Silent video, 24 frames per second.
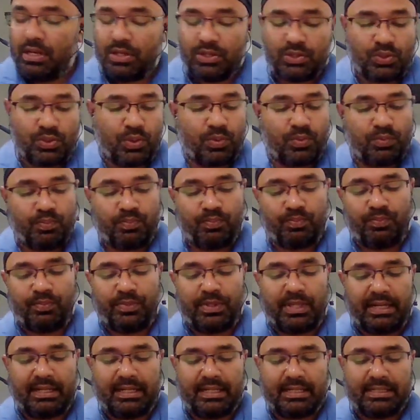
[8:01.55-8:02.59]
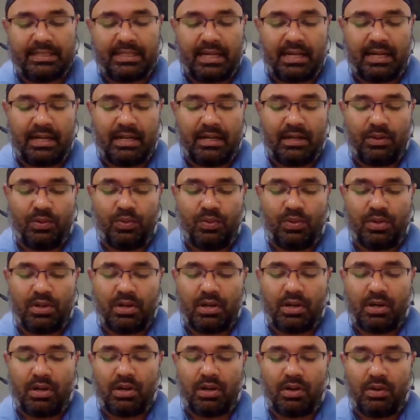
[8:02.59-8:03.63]
So that is how
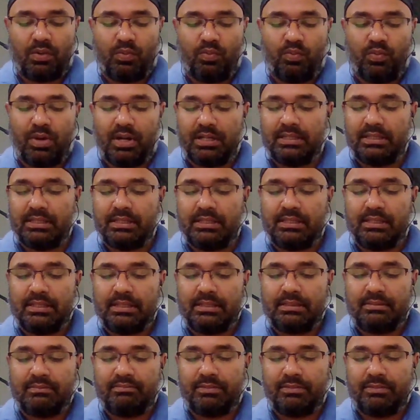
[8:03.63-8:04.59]
one,